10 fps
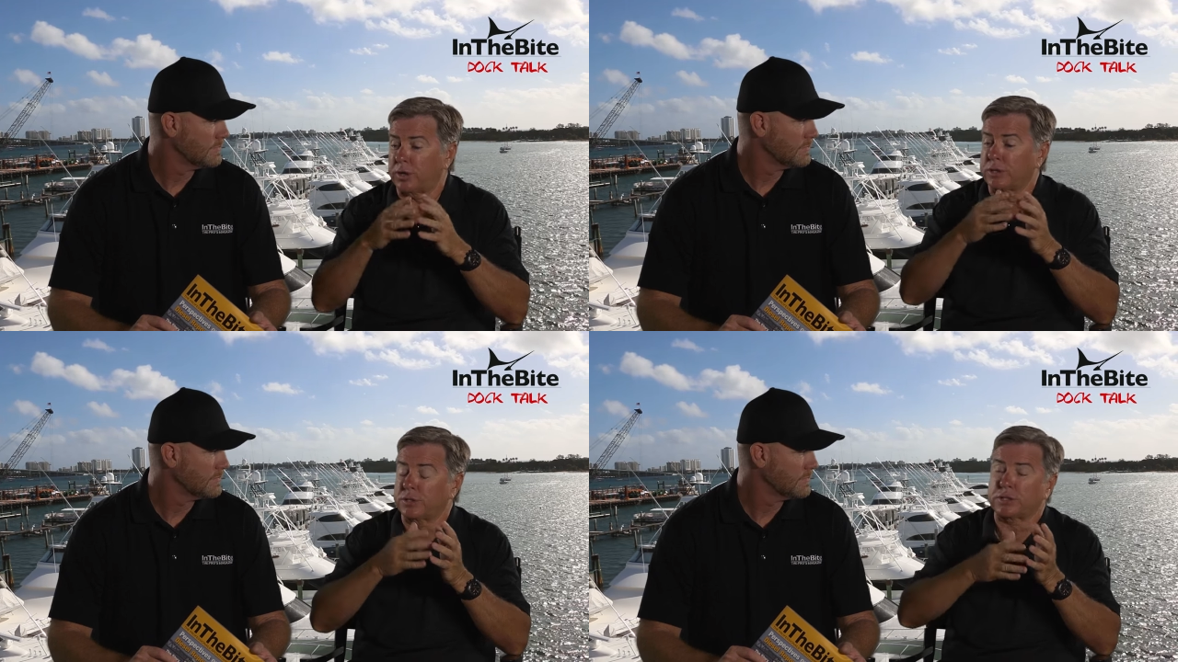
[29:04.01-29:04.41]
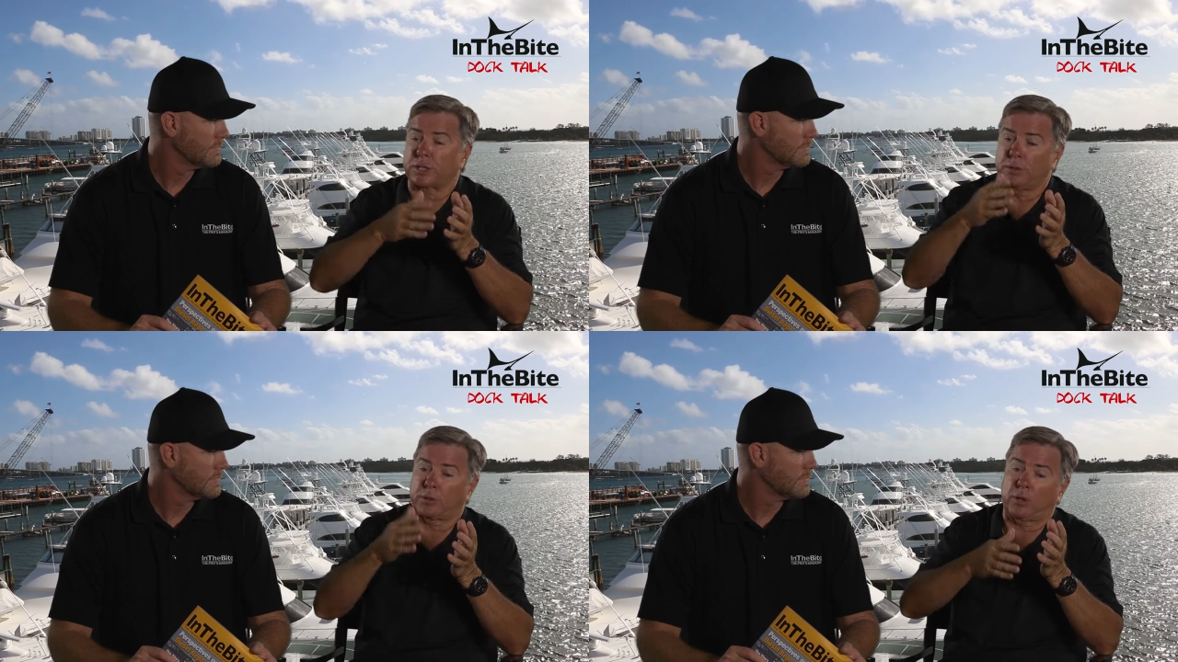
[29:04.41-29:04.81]
Speaker 1: and, and just
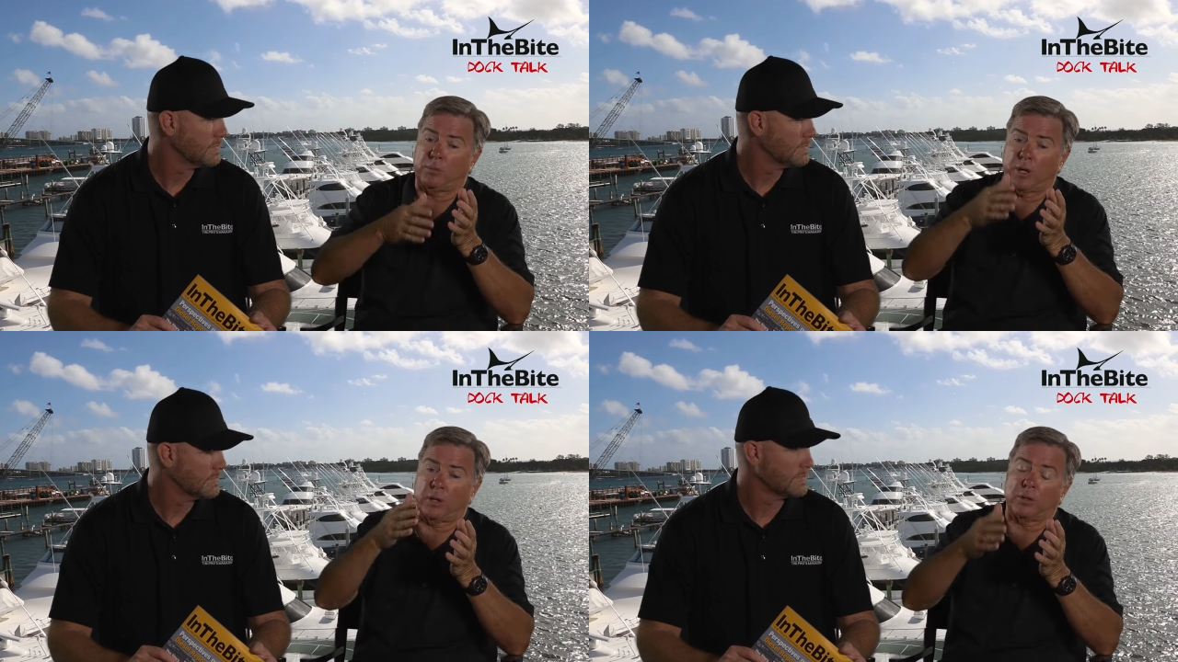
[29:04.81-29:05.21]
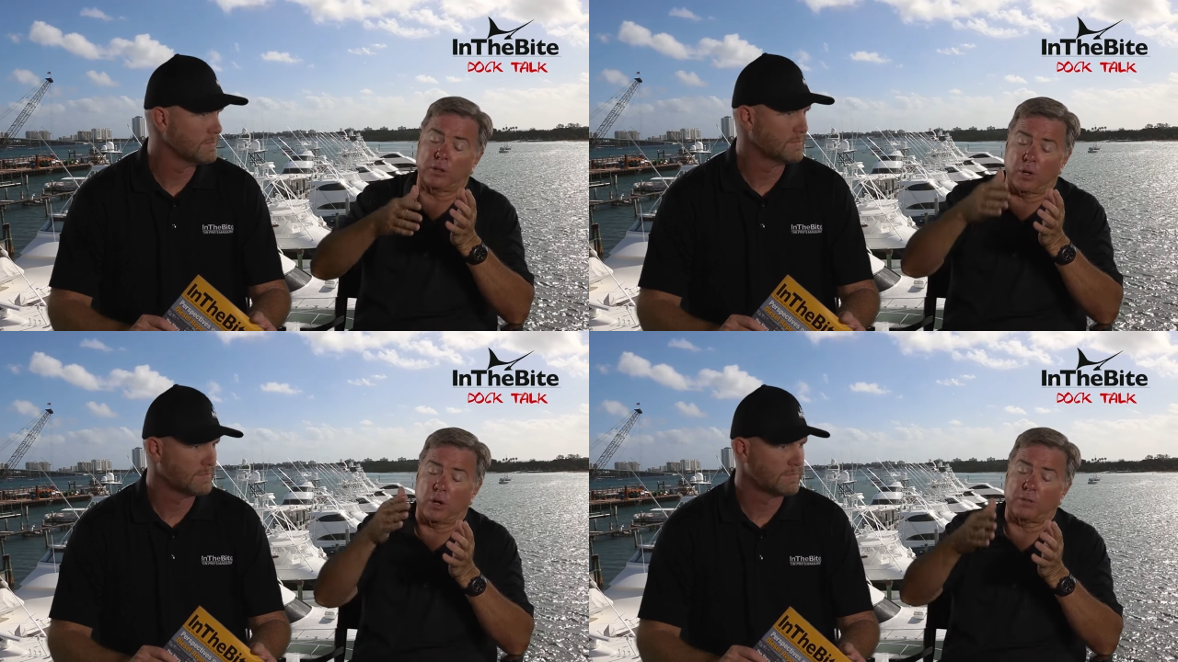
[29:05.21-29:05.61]
implementing,
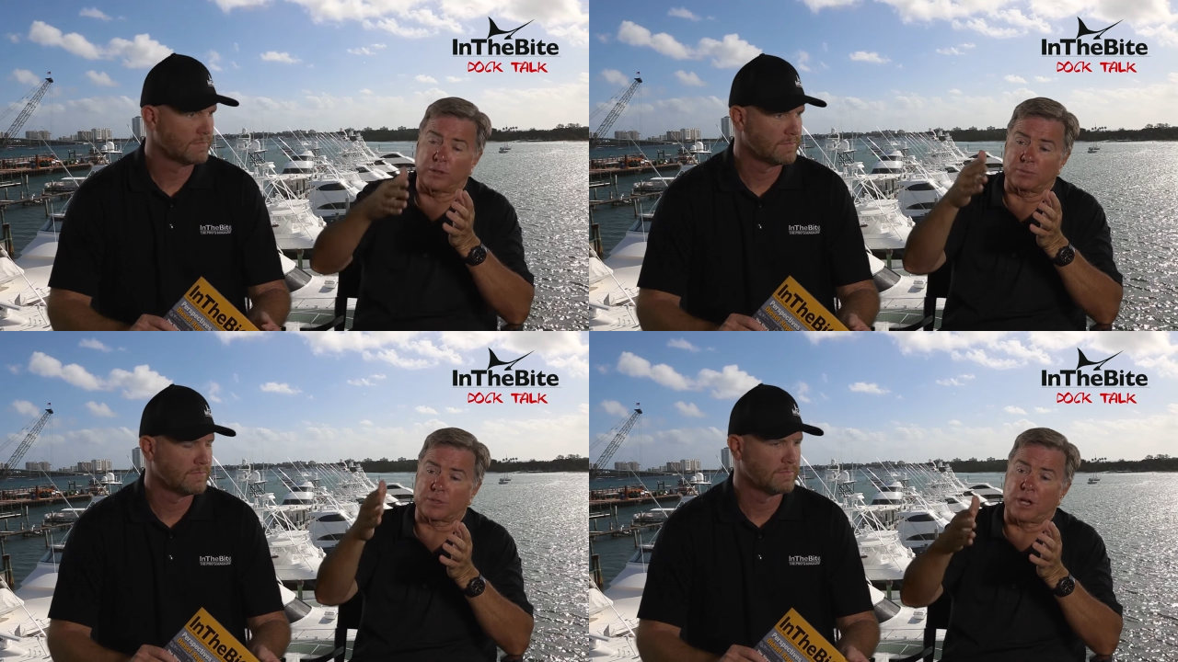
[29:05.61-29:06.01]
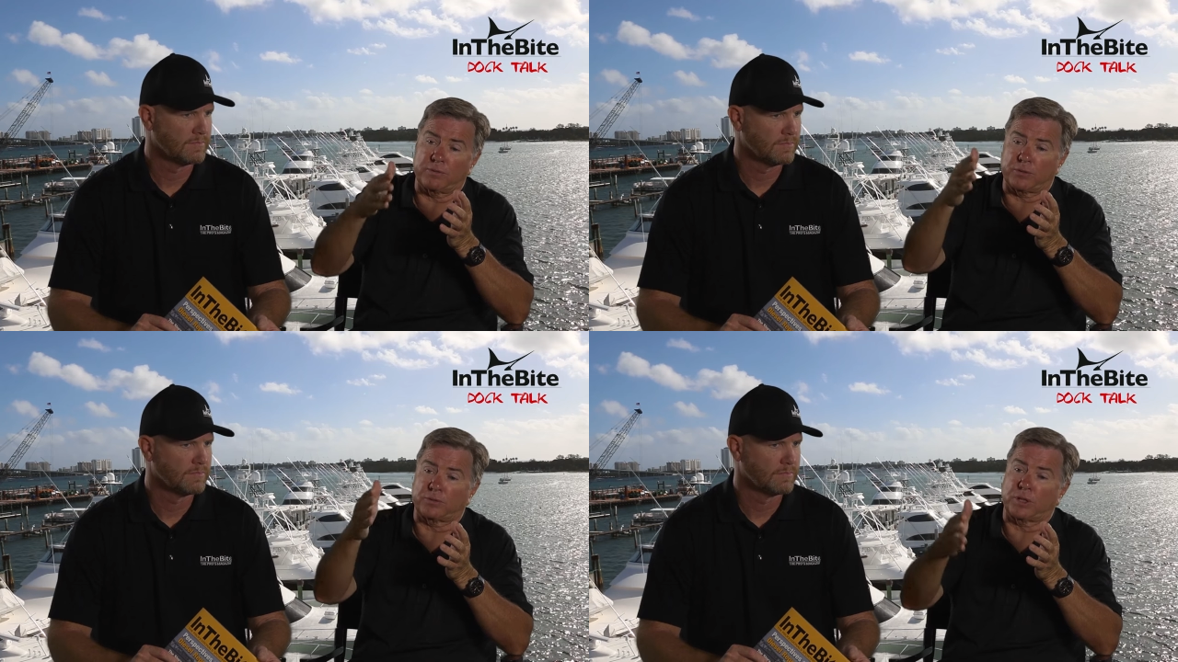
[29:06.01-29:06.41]
you know, every
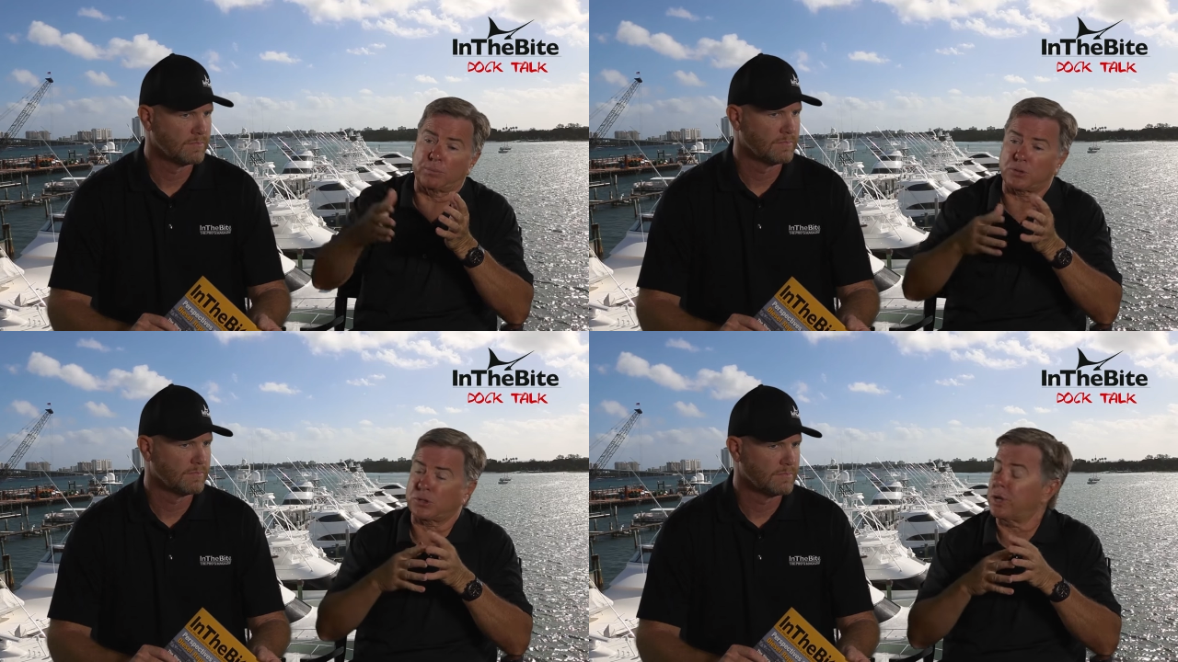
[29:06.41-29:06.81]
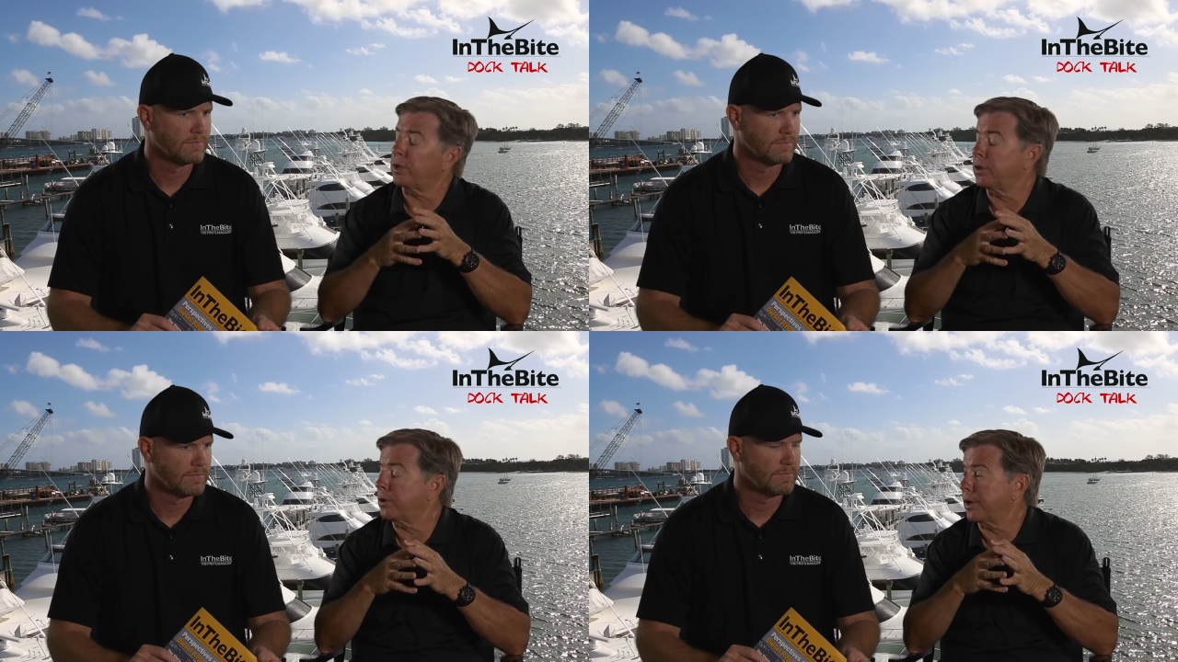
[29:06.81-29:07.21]
ten, fifteen percent
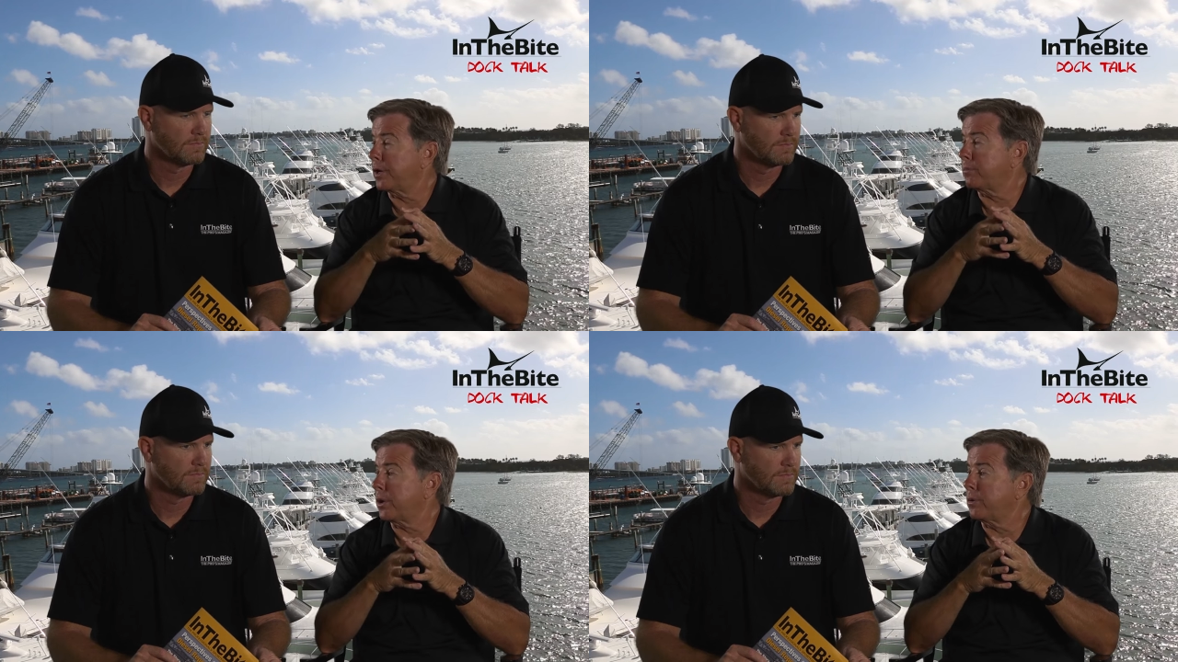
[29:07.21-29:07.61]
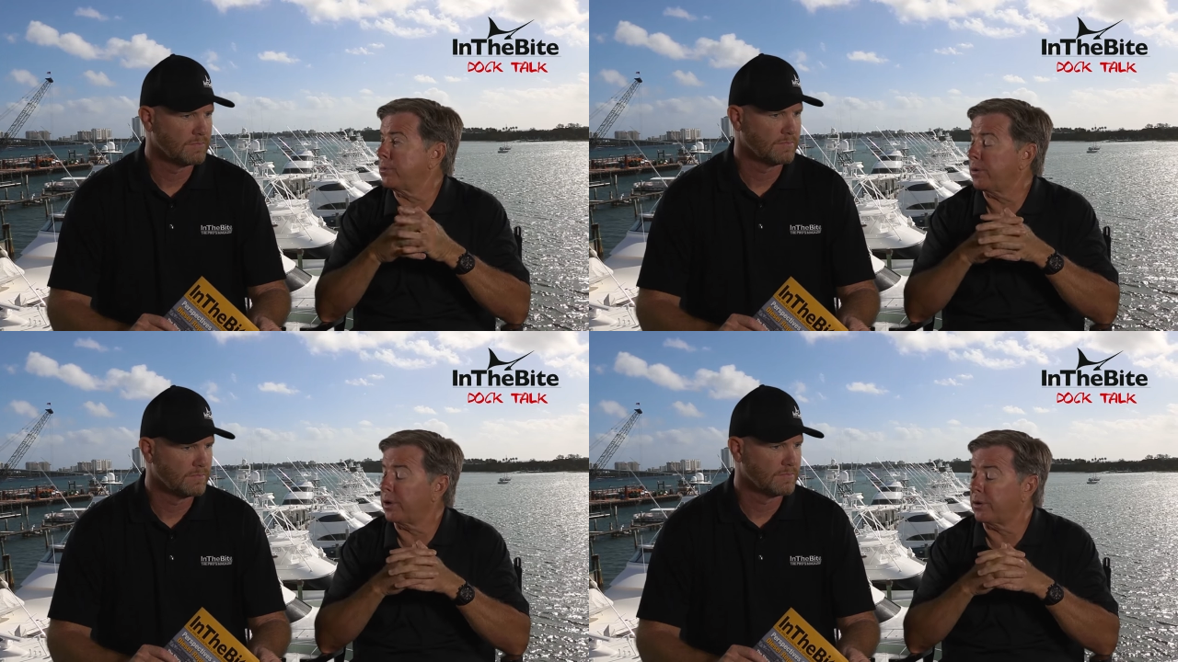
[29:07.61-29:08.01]
a year, getting better
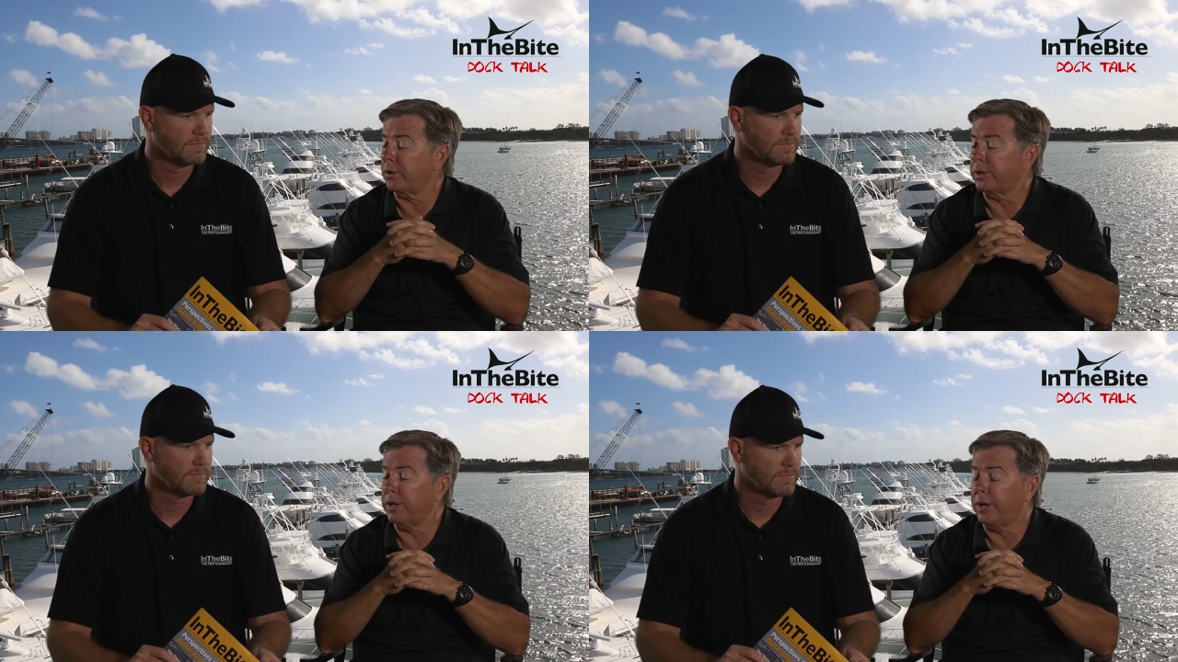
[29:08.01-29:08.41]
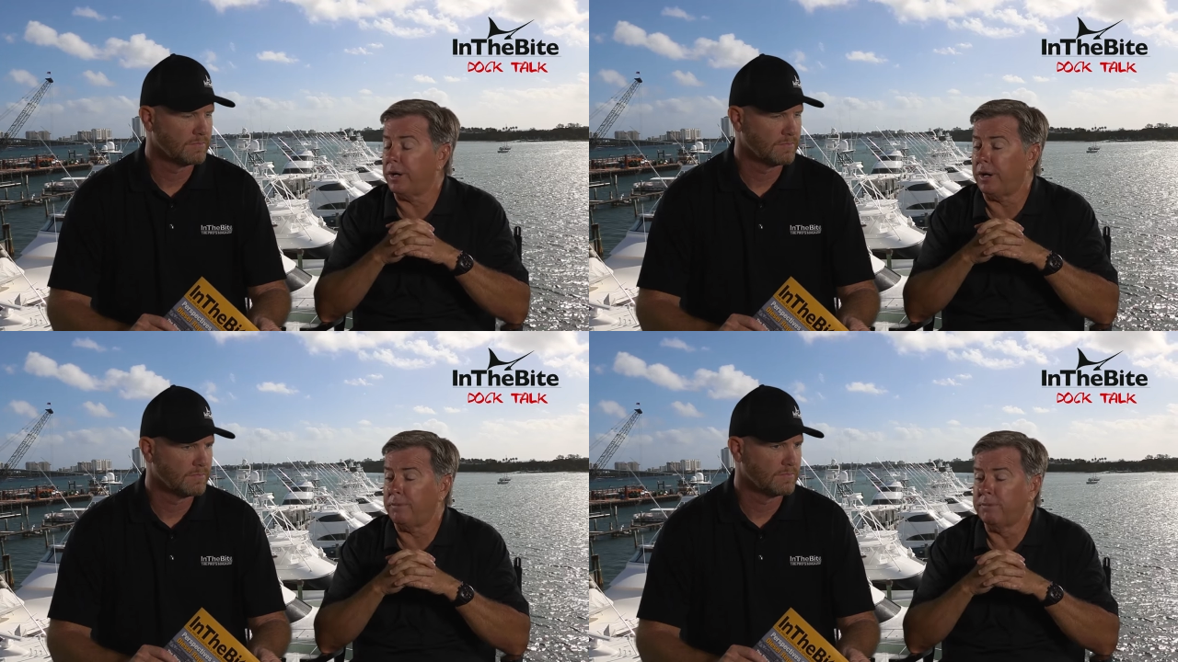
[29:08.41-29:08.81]
and better, and,
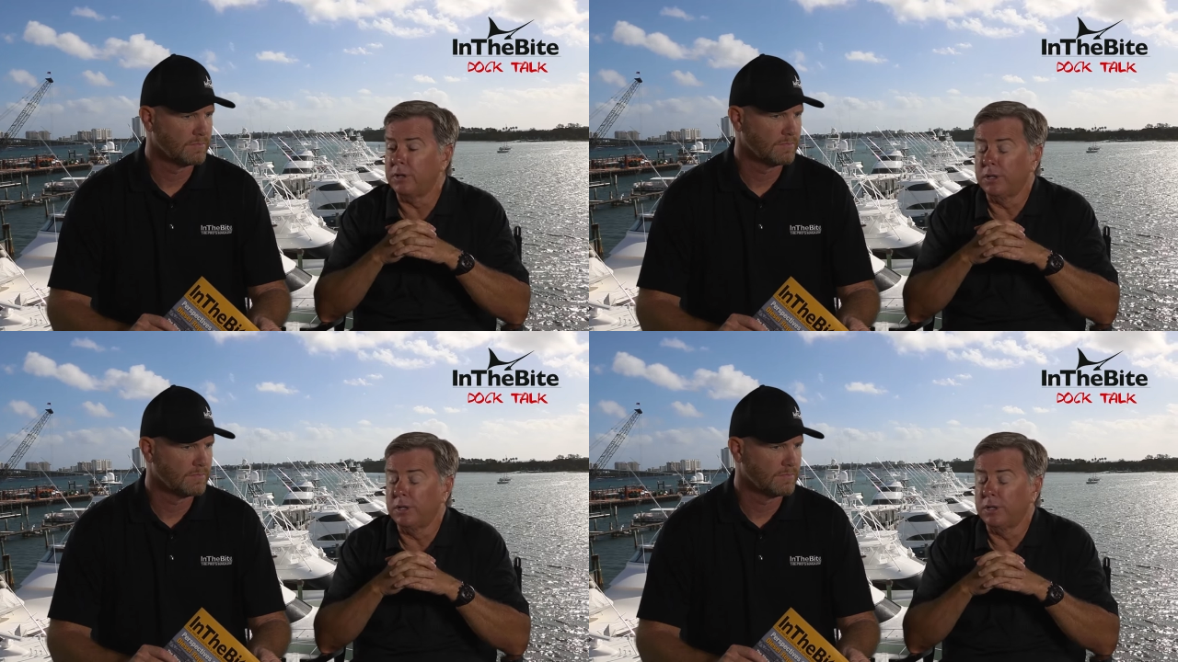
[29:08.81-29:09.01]
uh,